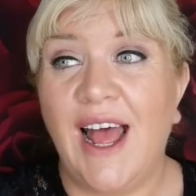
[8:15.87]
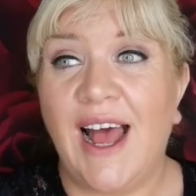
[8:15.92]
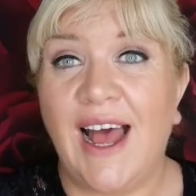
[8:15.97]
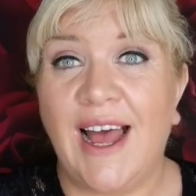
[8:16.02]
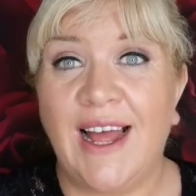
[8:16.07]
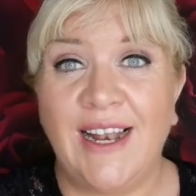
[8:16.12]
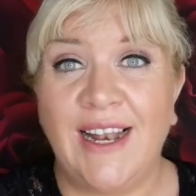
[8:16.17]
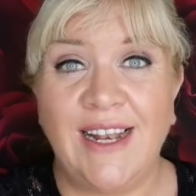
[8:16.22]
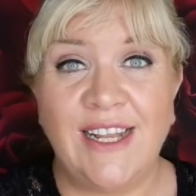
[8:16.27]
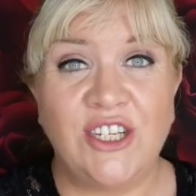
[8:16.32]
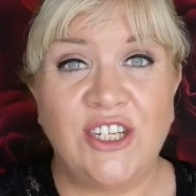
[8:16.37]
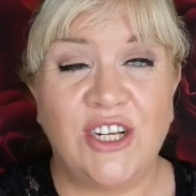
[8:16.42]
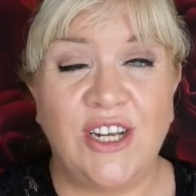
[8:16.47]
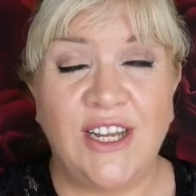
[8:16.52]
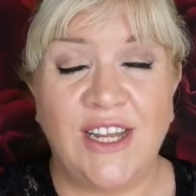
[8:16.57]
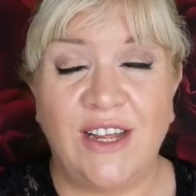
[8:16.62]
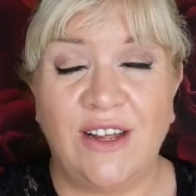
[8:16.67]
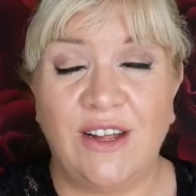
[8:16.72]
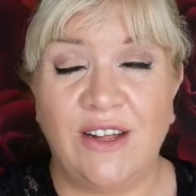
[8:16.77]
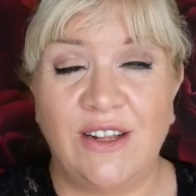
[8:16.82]
and
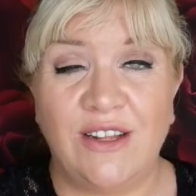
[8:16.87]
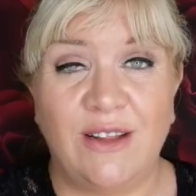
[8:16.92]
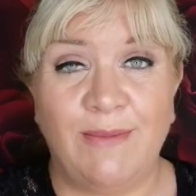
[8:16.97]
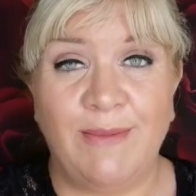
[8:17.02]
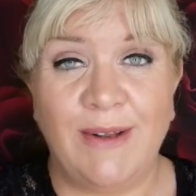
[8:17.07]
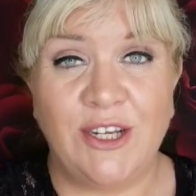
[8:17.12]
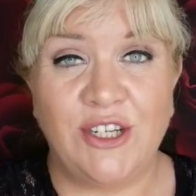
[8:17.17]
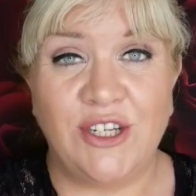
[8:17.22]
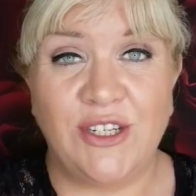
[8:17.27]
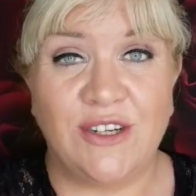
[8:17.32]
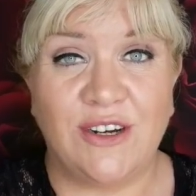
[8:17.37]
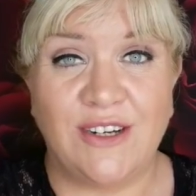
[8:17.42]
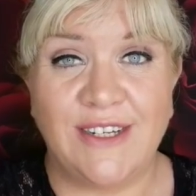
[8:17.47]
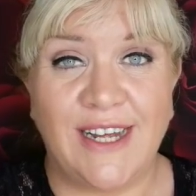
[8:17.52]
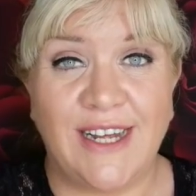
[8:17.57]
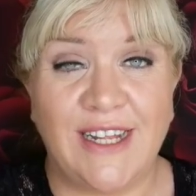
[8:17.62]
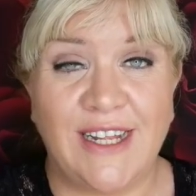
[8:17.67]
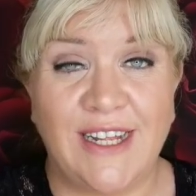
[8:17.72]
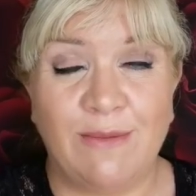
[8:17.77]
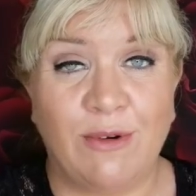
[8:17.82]
literally the minute she started
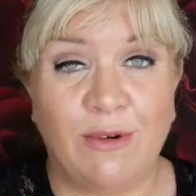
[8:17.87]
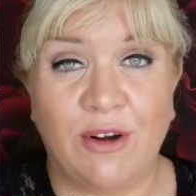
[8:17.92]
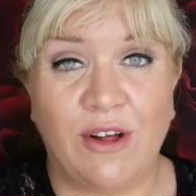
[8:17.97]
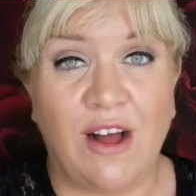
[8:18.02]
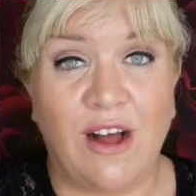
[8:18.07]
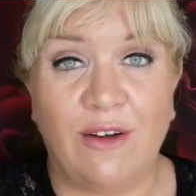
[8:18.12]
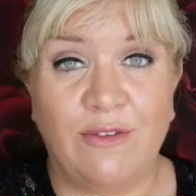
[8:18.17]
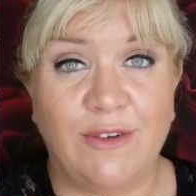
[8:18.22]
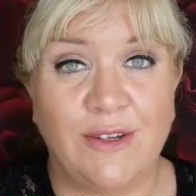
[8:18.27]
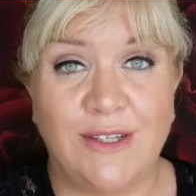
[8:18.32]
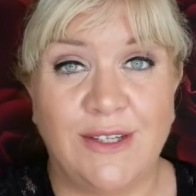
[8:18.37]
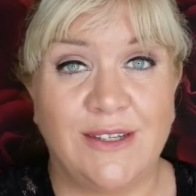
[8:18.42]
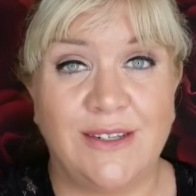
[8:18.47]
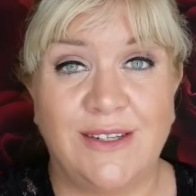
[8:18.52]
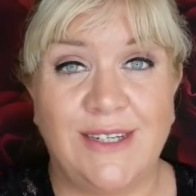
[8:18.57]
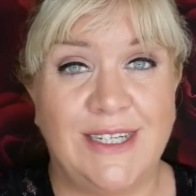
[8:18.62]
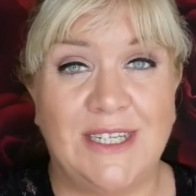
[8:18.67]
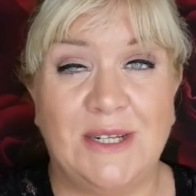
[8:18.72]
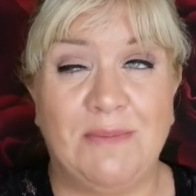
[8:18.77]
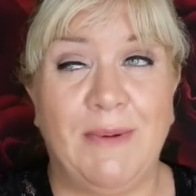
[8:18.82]
taking them, her cough has
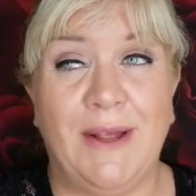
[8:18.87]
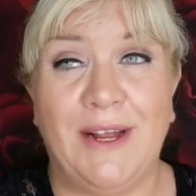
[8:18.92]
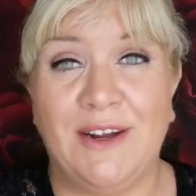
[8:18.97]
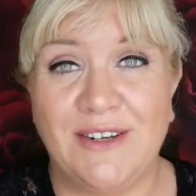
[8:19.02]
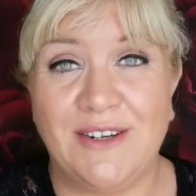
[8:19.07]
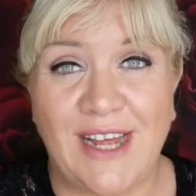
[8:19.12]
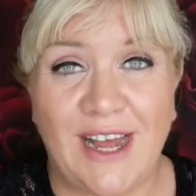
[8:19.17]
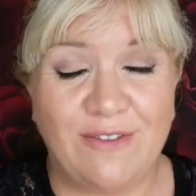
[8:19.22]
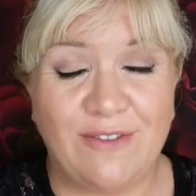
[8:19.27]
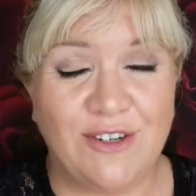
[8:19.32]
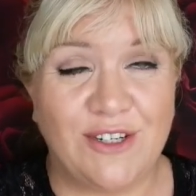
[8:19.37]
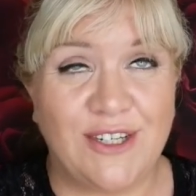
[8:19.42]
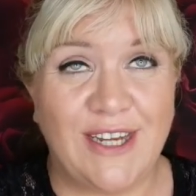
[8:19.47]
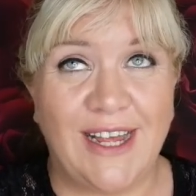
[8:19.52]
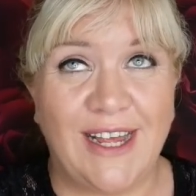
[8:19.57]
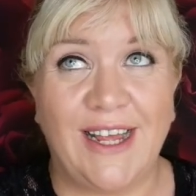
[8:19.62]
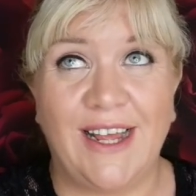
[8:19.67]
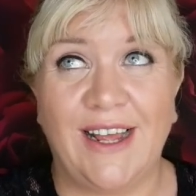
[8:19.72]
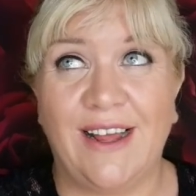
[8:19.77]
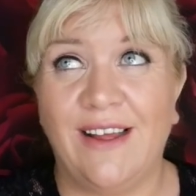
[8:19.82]
disappeared after
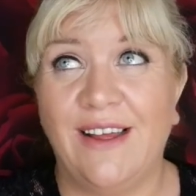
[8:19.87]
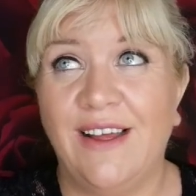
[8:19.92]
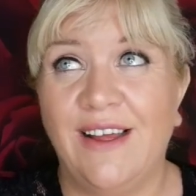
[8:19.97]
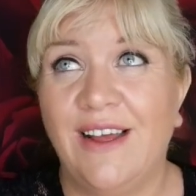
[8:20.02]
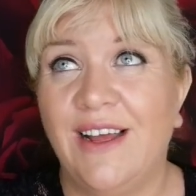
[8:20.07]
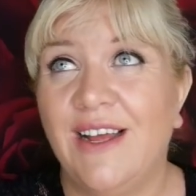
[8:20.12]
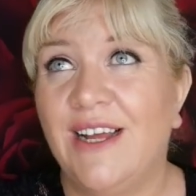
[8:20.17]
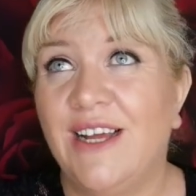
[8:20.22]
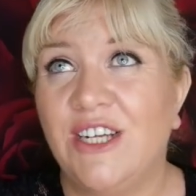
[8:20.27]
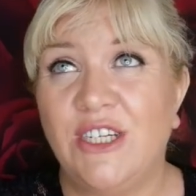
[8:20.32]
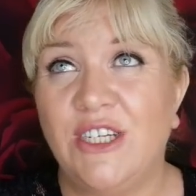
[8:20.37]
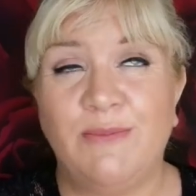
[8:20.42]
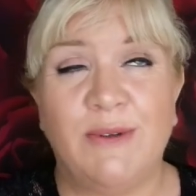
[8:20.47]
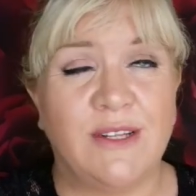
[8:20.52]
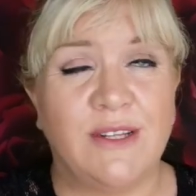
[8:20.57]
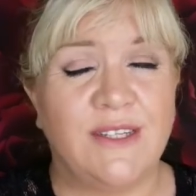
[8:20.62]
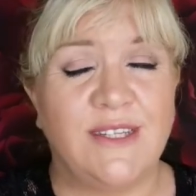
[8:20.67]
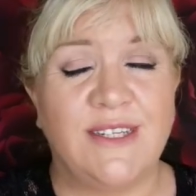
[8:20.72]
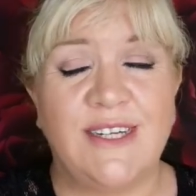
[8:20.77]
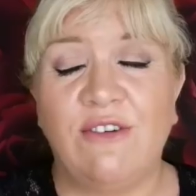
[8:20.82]
taking, she's been
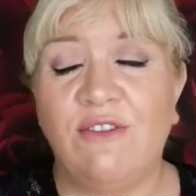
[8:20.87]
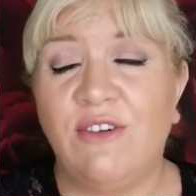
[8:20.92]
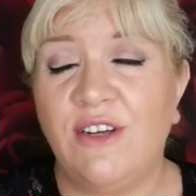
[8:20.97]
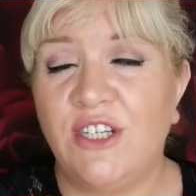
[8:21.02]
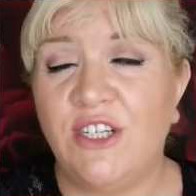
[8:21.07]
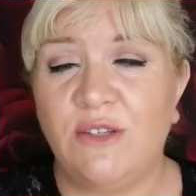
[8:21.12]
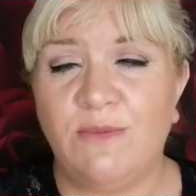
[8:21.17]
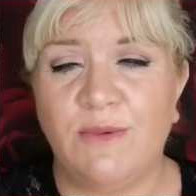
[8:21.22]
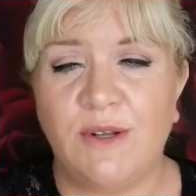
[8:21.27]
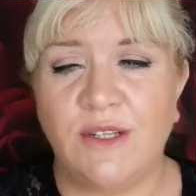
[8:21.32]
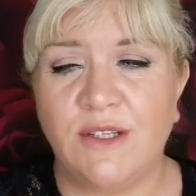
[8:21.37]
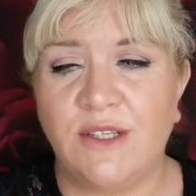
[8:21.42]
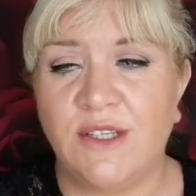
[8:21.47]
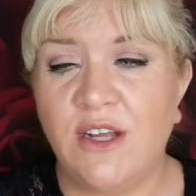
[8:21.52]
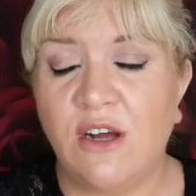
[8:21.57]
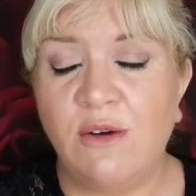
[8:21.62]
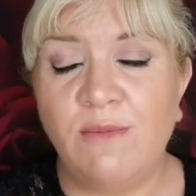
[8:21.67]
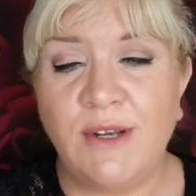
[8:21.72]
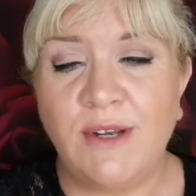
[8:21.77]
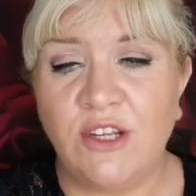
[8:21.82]
on steroids, she's been on
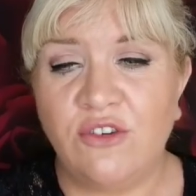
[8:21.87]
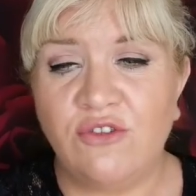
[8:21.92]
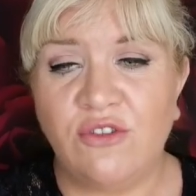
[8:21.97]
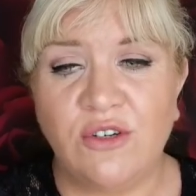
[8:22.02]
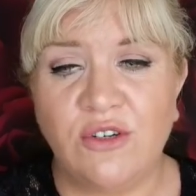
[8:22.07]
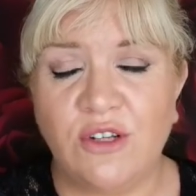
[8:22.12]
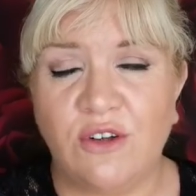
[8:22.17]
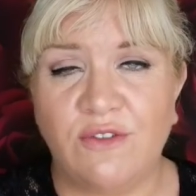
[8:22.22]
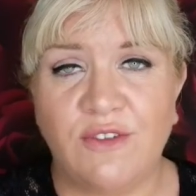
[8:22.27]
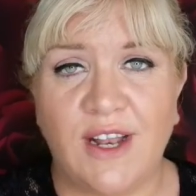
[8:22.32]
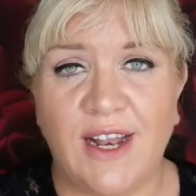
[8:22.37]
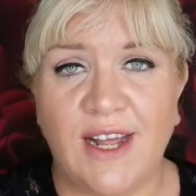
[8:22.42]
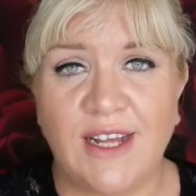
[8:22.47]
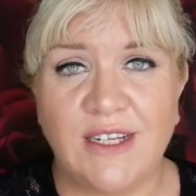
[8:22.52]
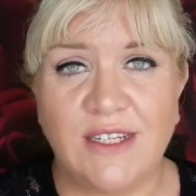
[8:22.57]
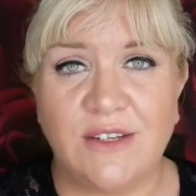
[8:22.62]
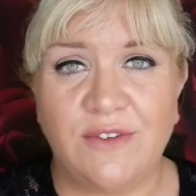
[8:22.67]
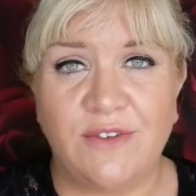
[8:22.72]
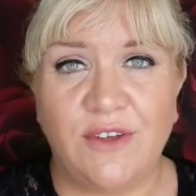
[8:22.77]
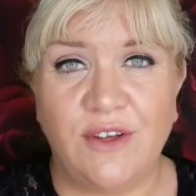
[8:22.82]
so many drugs over the
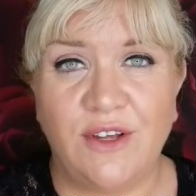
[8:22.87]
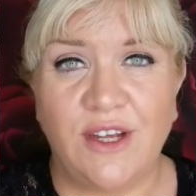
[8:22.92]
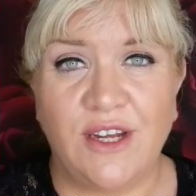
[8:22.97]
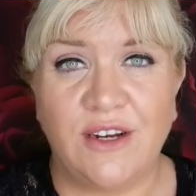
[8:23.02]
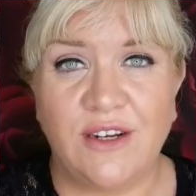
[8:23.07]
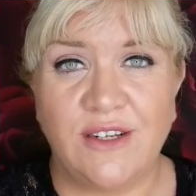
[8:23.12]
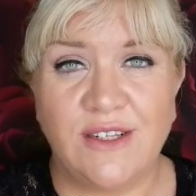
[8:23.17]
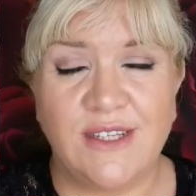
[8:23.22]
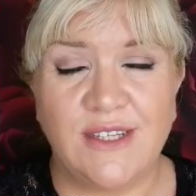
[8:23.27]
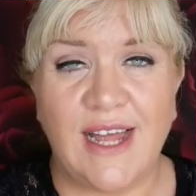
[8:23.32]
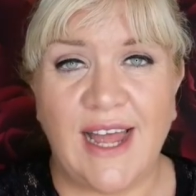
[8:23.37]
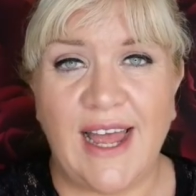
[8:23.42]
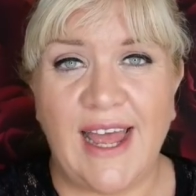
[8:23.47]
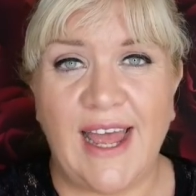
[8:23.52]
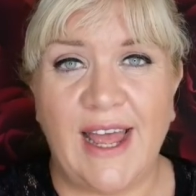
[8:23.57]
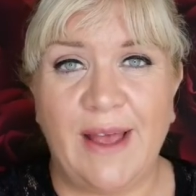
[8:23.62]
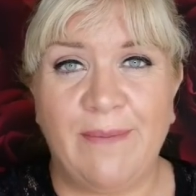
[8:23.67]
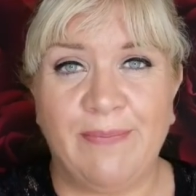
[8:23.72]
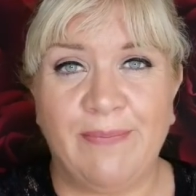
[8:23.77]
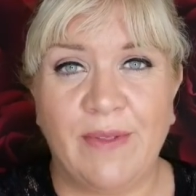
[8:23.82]
last few years,
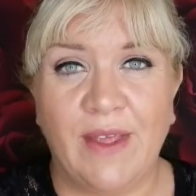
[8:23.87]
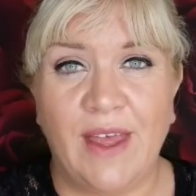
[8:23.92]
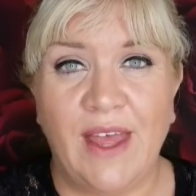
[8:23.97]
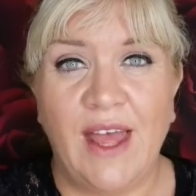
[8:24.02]
and